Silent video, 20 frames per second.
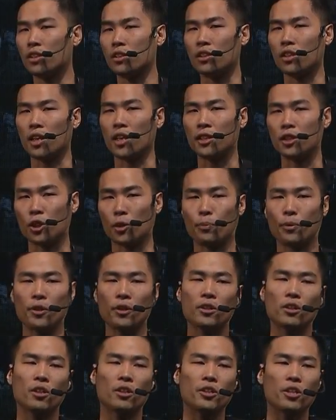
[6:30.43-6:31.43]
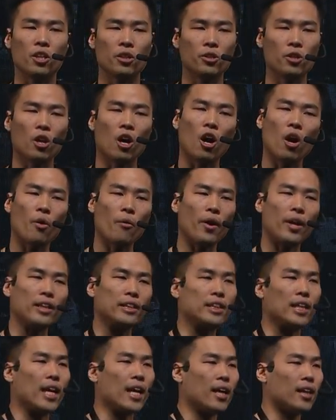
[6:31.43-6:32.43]
the entrepreneur, you, you
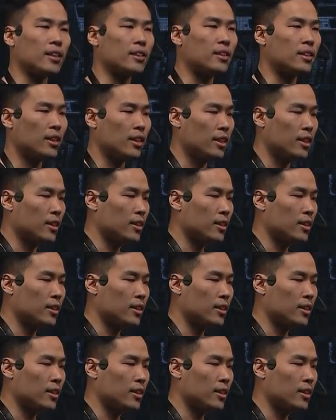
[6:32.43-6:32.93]
always has